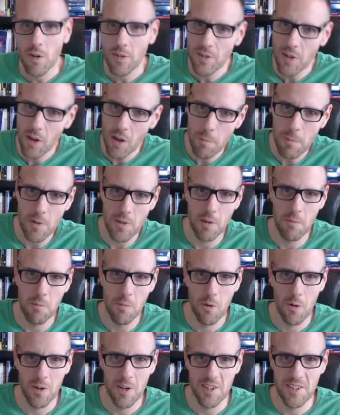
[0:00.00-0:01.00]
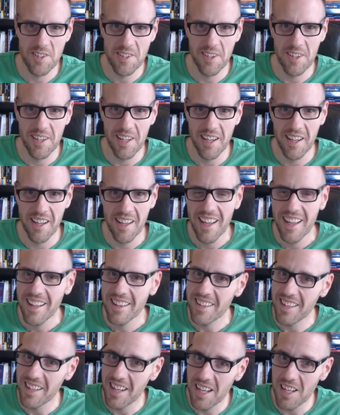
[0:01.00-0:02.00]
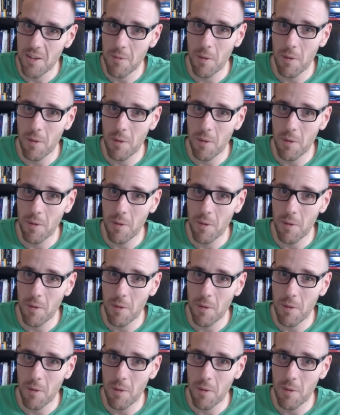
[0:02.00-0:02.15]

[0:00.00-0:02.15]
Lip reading: Well, top of the morning to you. Today,